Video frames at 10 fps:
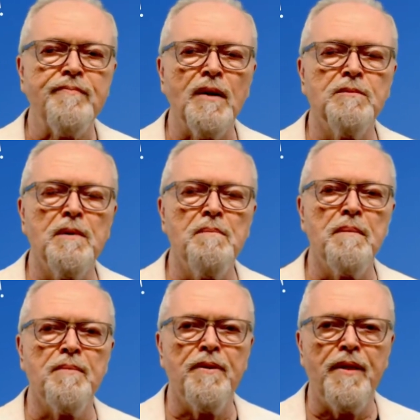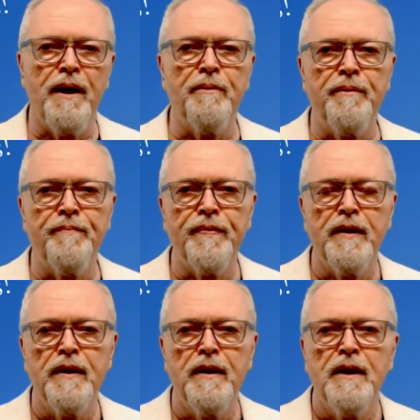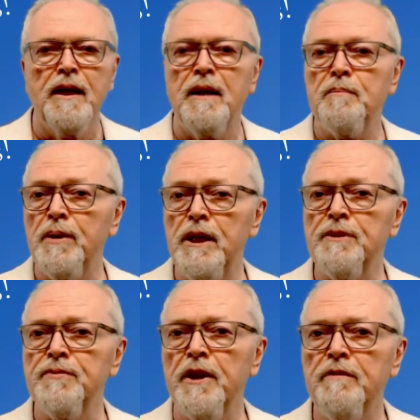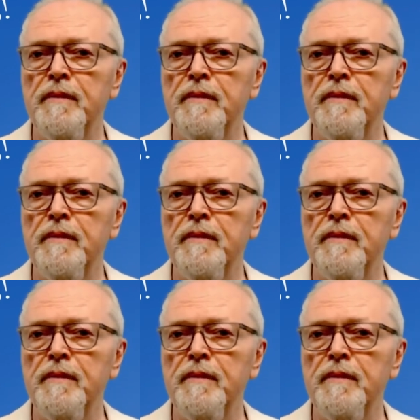Remember that one. And please forgive my